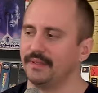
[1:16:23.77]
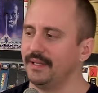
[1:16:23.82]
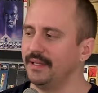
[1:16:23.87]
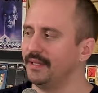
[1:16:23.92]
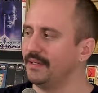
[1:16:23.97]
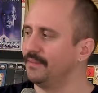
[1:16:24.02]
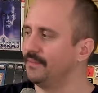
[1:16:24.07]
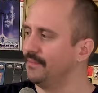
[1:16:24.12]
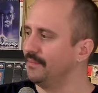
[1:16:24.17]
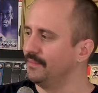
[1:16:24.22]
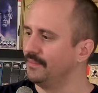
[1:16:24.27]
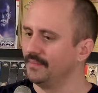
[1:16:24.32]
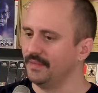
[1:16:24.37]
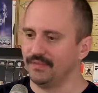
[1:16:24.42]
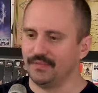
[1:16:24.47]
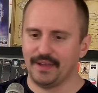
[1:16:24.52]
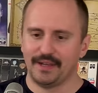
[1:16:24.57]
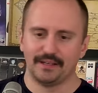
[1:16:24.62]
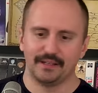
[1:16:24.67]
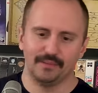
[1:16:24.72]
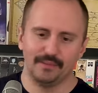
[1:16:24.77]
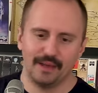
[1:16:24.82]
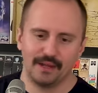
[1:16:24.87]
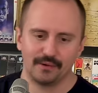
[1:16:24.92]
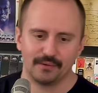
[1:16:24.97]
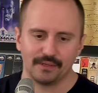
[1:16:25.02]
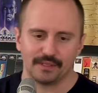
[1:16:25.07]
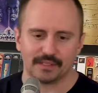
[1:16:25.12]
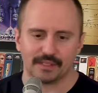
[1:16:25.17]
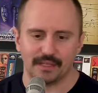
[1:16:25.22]
But like the fact of the
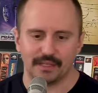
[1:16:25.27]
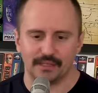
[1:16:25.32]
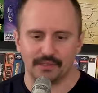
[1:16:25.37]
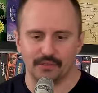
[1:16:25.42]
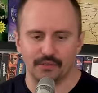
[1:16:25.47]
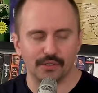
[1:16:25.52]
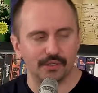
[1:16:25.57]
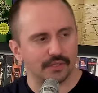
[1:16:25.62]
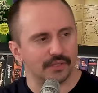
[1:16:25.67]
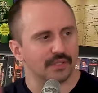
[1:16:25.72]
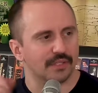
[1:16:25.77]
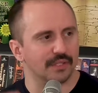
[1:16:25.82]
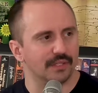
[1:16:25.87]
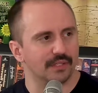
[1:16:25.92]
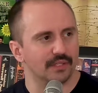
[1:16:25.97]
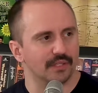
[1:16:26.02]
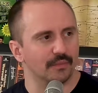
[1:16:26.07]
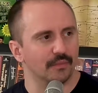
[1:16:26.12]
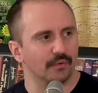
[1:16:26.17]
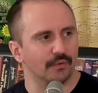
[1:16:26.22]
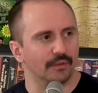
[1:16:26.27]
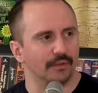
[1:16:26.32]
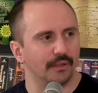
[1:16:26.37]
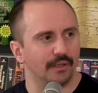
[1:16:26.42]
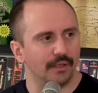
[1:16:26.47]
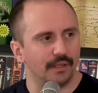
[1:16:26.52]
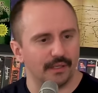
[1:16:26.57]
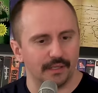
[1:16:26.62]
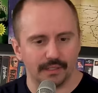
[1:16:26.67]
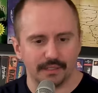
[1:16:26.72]
matter is, like you could have just did the
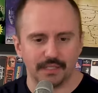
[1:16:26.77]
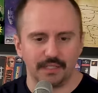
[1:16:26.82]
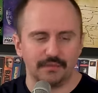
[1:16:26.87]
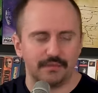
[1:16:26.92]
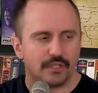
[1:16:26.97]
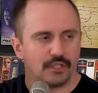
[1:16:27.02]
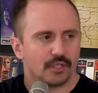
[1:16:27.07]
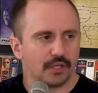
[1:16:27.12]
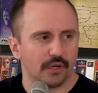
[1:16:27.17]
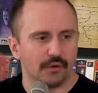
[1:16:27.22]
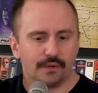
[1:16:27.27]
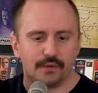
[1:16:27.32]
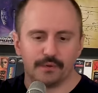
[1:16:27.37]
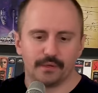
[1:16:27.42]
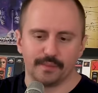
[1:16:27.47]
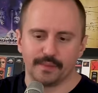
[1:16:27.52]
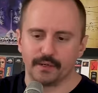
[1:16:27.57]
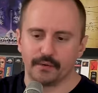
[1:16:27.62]
Silmarillion in a TV show, and it would have